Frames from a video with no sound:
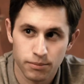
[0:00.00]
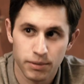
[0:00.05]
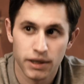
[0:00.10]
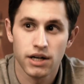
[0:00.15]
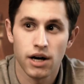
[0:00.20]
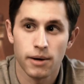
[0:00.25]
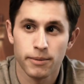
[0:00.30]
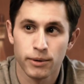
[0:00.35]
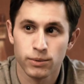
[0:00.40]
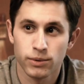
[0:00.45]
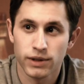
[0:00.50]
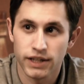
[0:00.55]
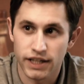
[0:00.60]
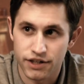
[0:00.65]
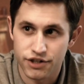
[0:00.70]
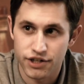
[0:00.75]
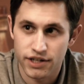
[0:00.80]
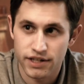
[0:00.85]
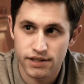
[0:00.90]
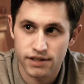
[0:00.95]
become a
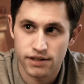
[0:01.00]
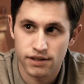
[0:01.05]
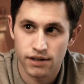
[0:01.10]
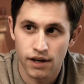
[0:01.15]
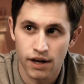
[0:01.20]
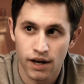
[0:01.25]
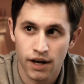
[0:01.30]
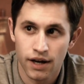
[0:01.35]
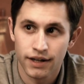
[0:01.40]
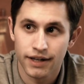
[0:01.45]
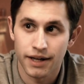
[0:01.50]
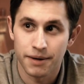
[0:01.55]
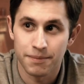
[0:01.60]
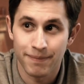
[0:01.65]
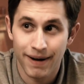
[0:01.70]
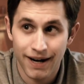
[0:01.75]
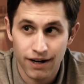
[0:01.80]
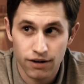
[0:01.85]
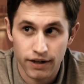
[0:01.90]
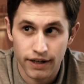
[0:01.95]
religious, get
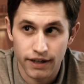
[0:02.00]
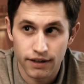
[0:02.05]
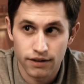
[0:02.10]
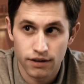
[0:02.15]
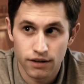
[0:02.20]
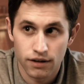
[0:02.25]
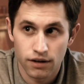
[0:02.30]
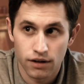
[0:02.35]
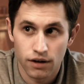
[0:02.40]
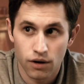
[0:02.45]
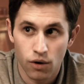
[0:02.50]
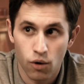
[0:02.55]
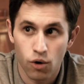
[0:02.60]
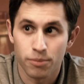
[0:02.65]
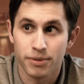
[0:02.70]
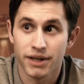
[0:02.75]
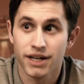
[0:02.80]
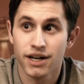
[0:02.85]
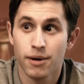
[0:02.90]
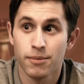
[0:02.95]
married,
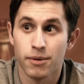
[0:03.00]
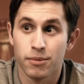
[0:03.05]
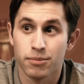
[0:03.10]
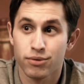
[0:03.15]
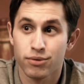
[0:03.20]
or become a